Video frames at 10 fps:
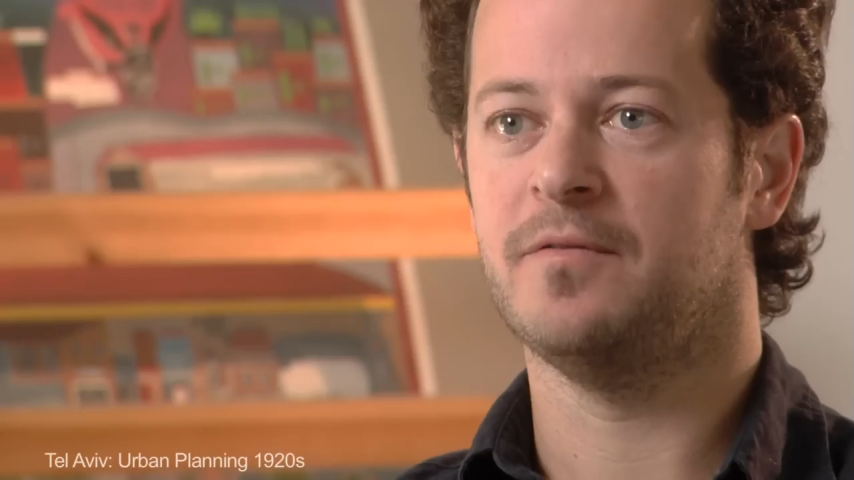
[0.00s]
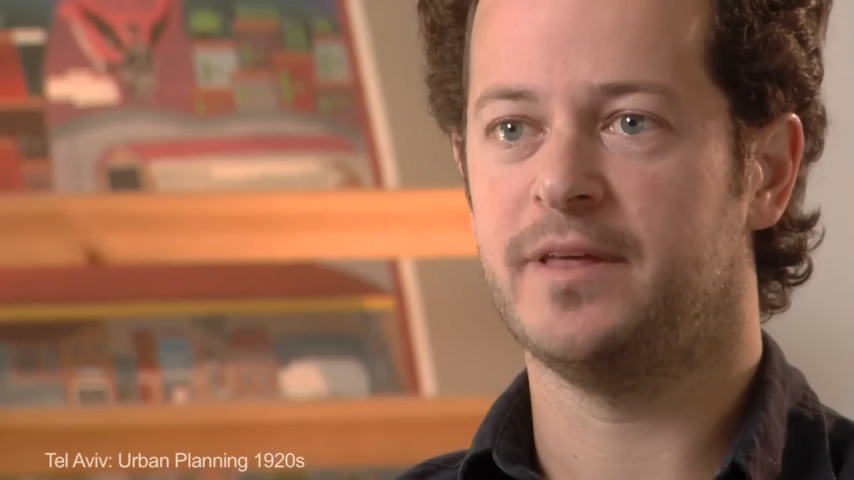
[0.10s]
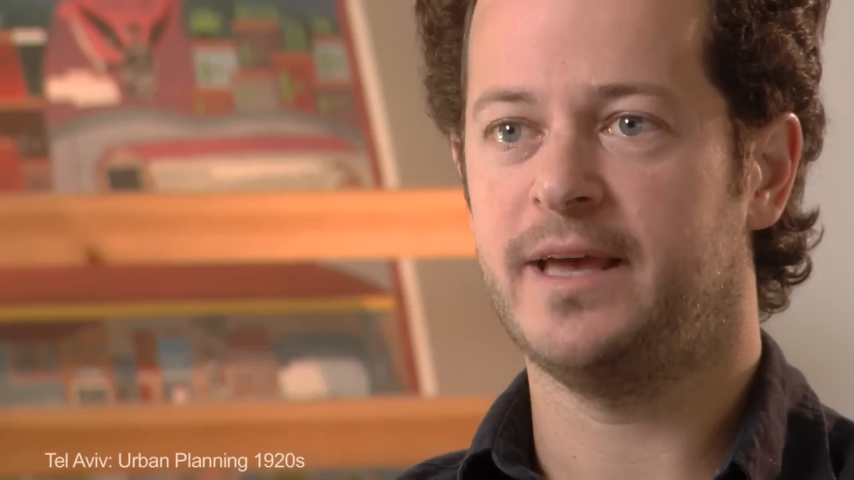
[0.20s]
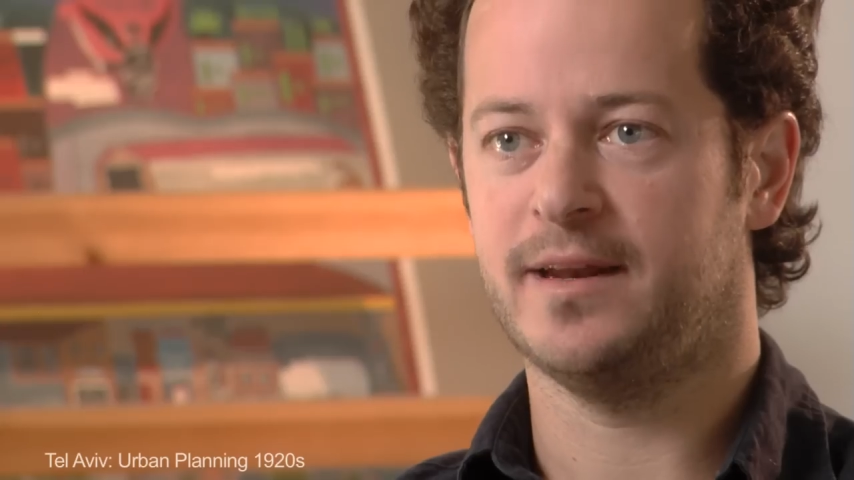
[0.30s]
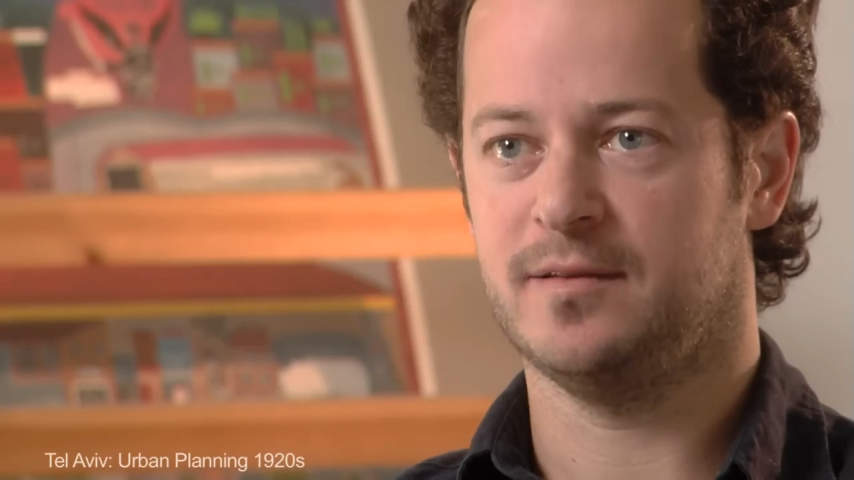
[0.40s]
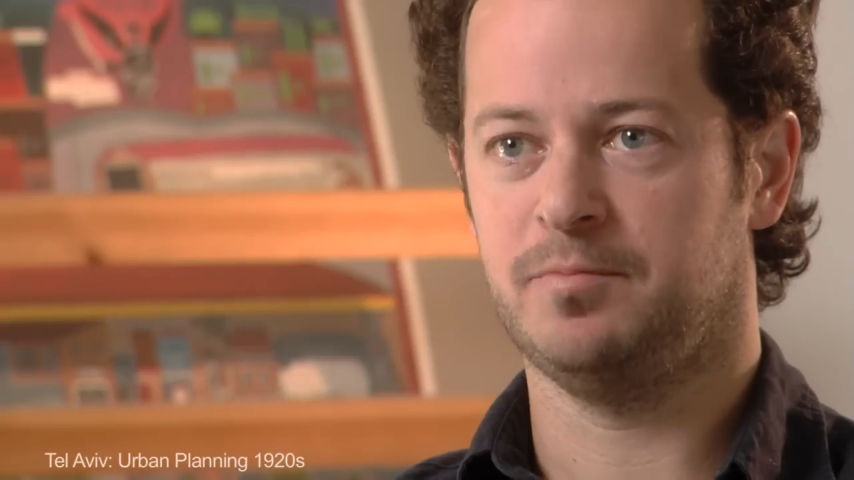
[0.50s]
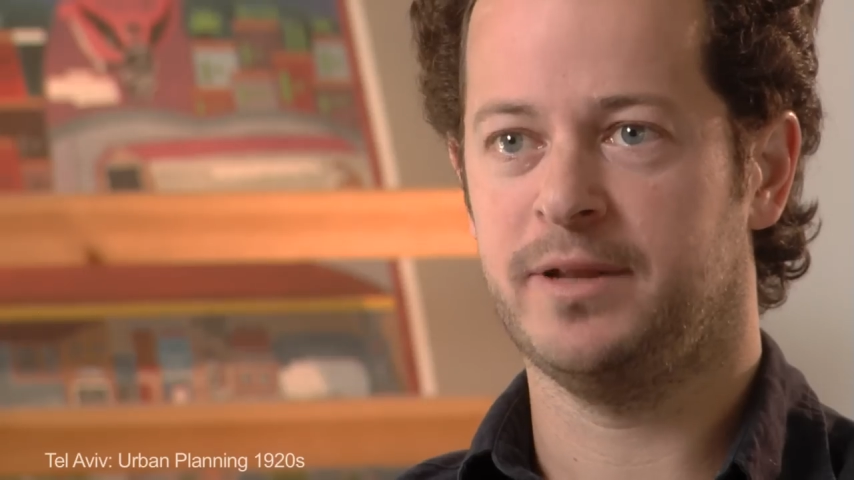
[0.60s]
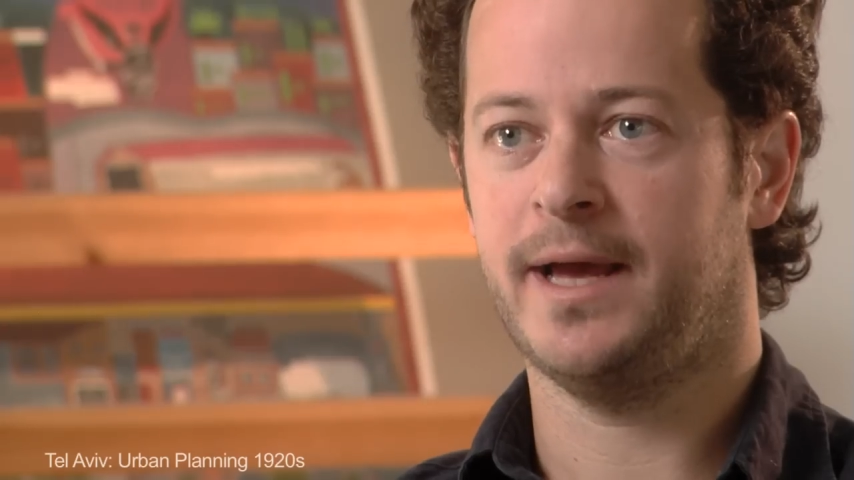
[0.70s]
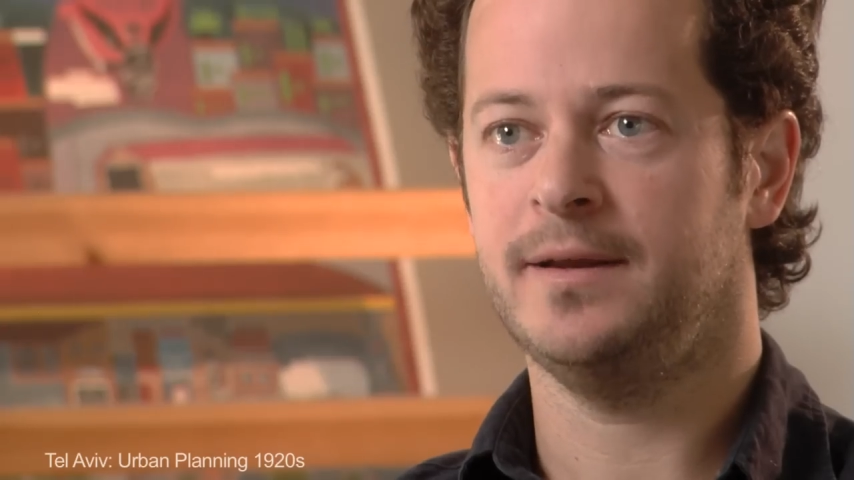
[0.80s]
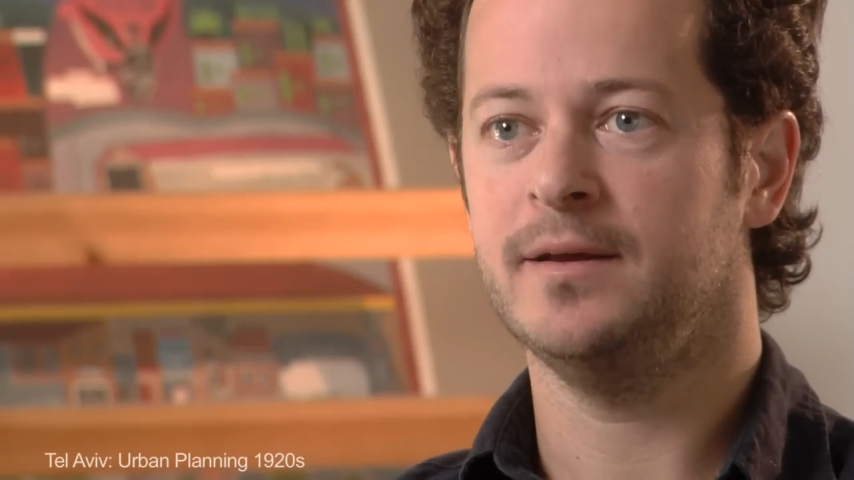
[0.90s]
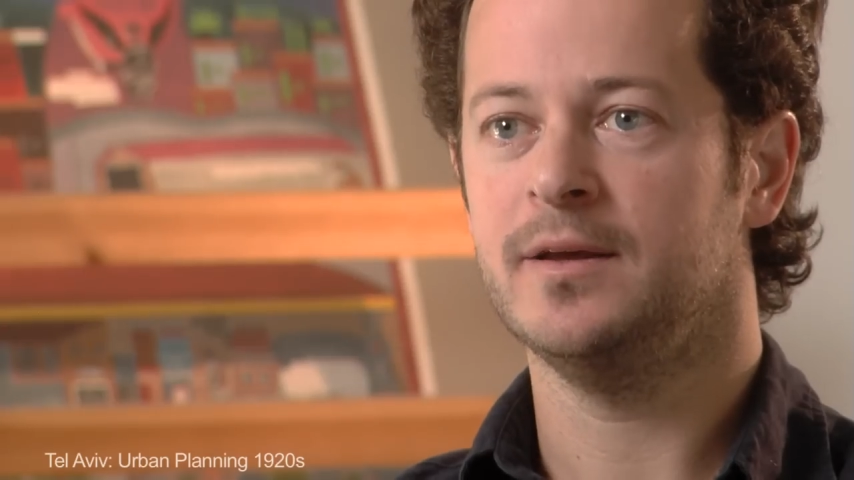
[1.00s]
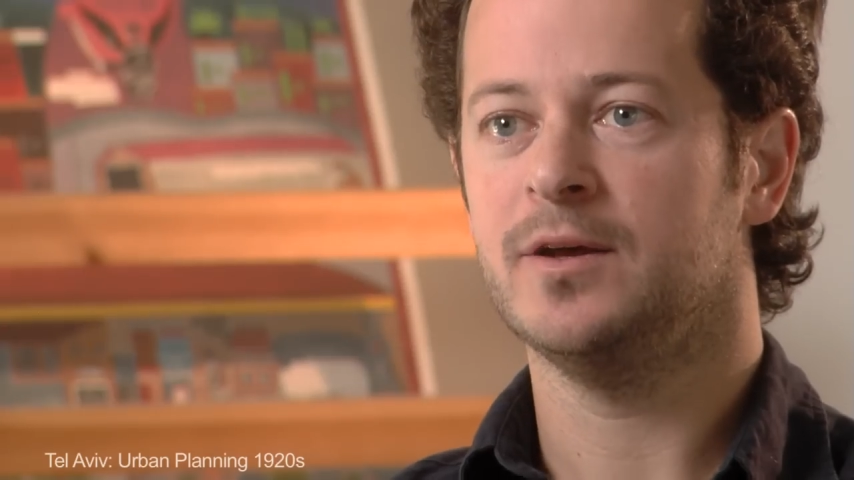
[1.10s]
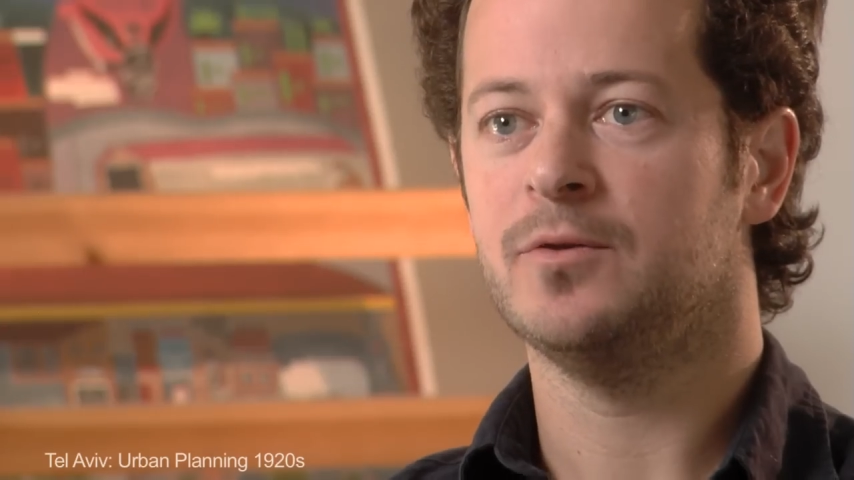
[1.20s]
of the Geddes plan